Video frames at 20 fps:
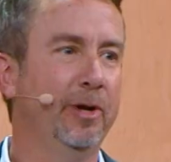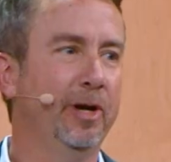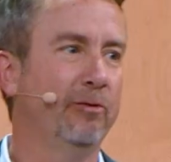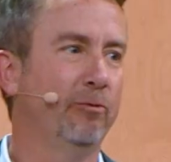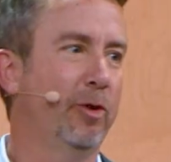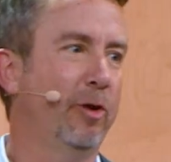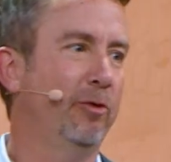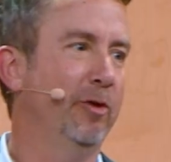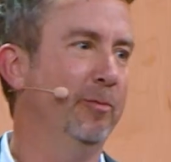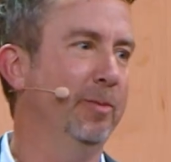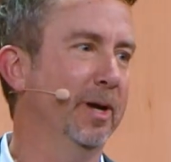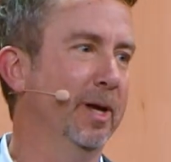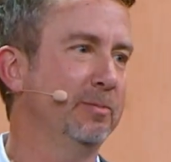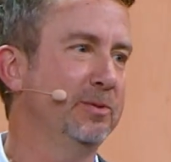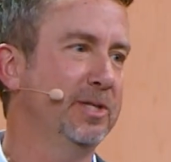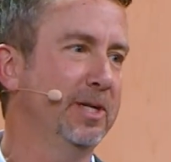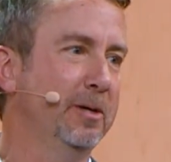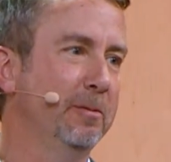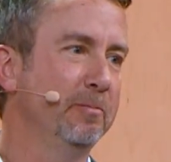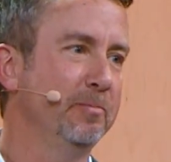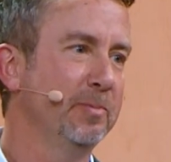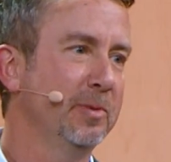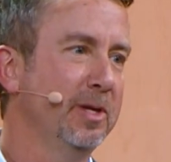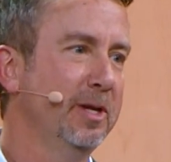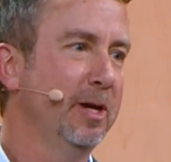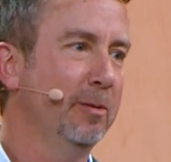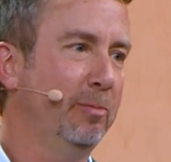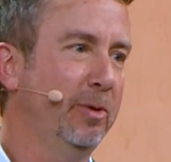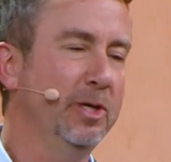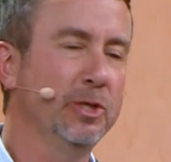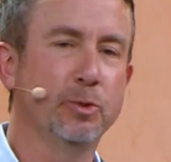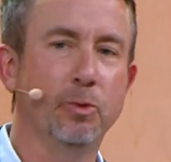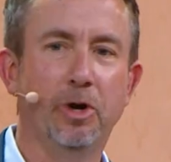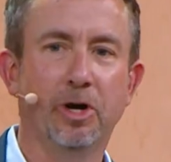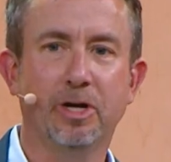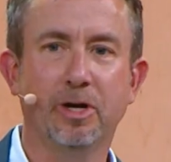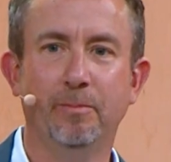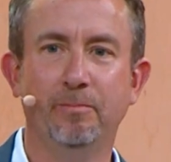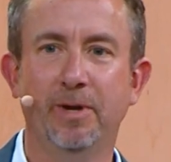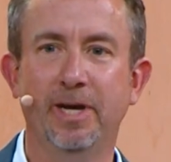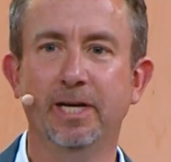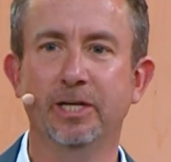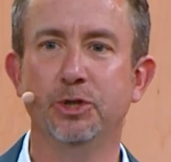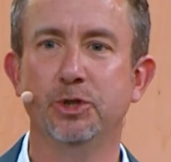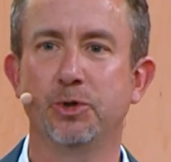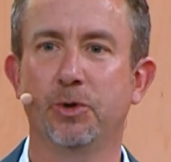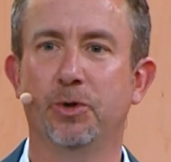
a bit of what we've been up to, please welcome me and